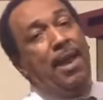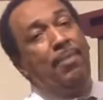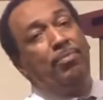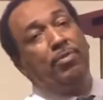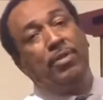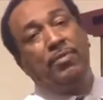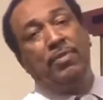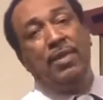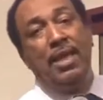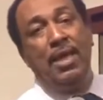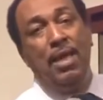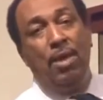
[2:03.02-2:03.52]
got up
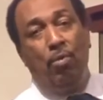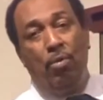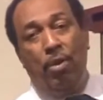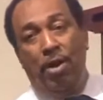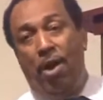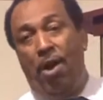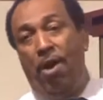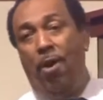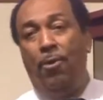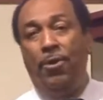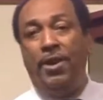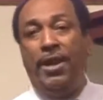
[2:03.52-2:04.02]

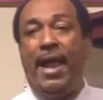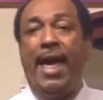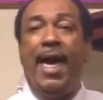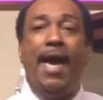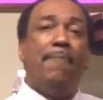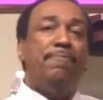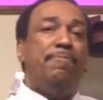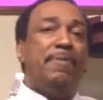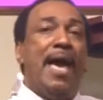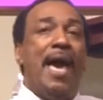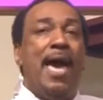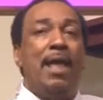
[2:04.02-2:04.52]
went on. And
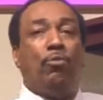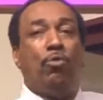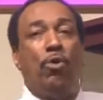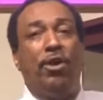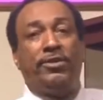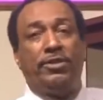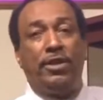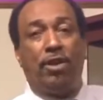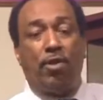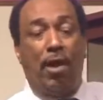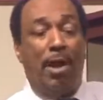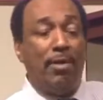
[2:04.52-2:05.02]
I, I,
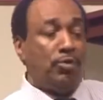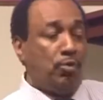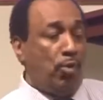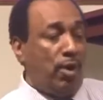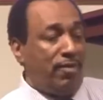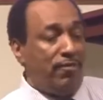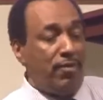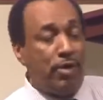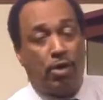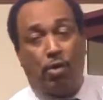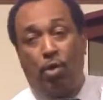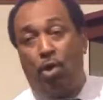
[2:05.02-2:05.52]
worked at, I was
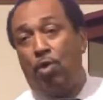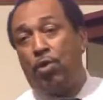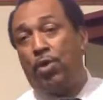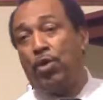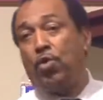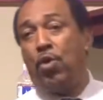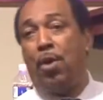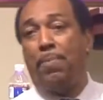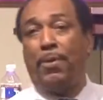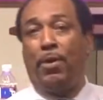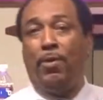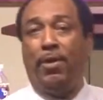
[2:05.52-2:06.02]
working for the
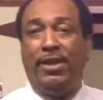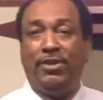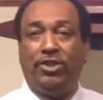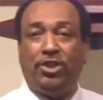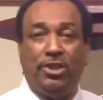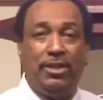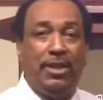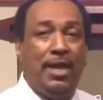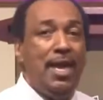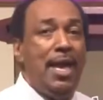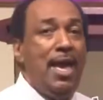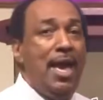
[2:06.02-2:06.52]
Kroger
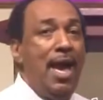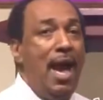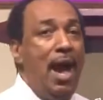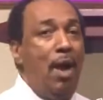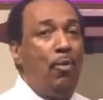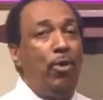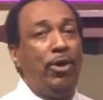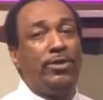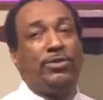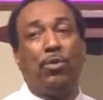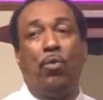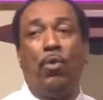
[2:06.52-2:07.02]
Corporation.
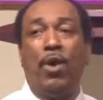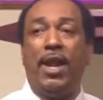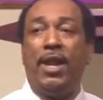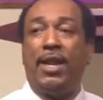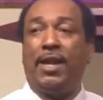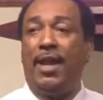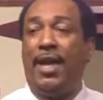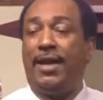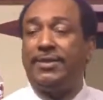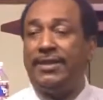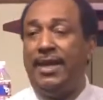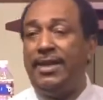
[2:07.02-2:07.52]
I worked to 1
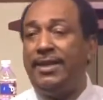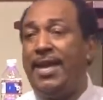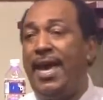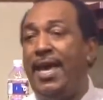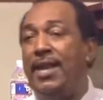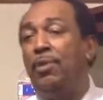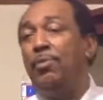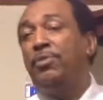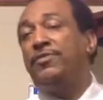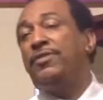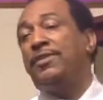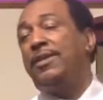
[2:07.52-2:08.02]
o'clock that
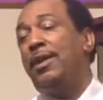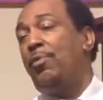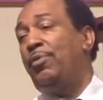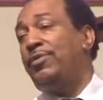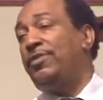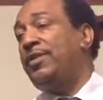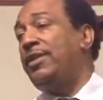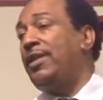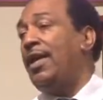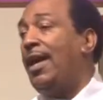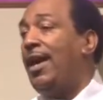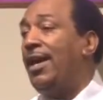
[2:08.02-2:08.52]
night. It was, it
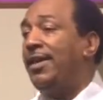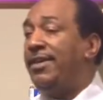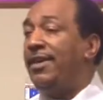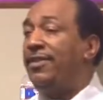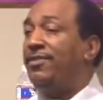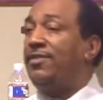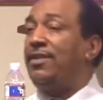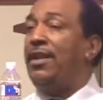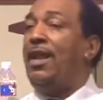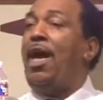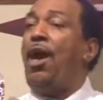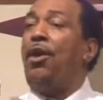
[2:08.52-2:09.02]
was
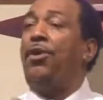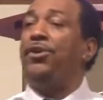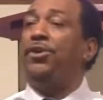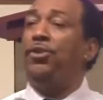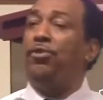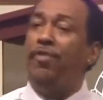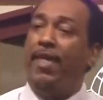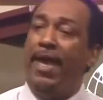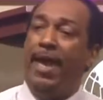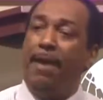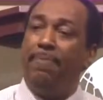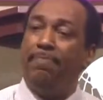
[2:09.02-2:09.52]
against the law to
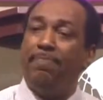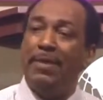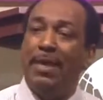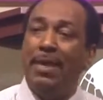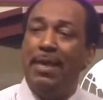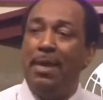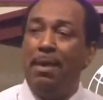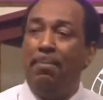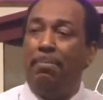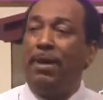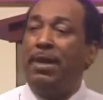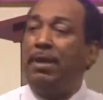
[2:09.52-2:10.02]
do that.
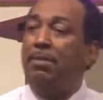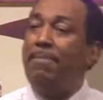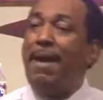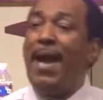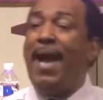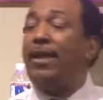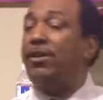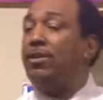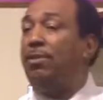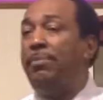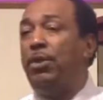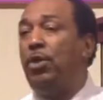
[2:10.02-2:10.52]
But in
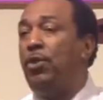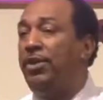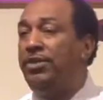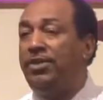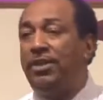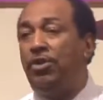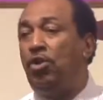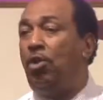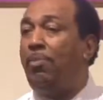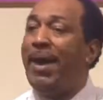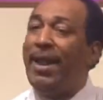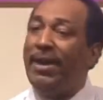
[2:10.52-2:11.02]
my
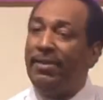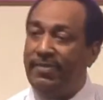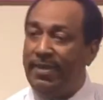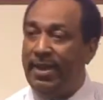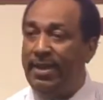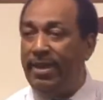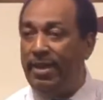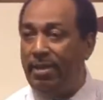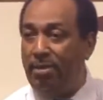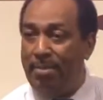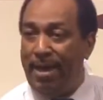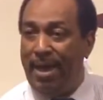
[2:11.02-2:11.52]
community, nobody
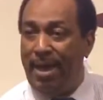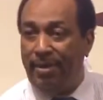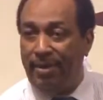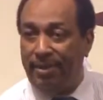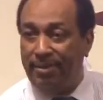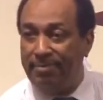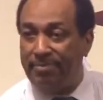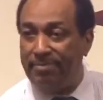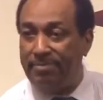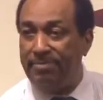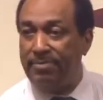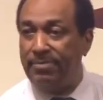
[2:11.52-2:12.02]
said nothing about
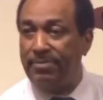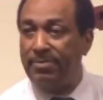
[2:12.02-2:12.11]
it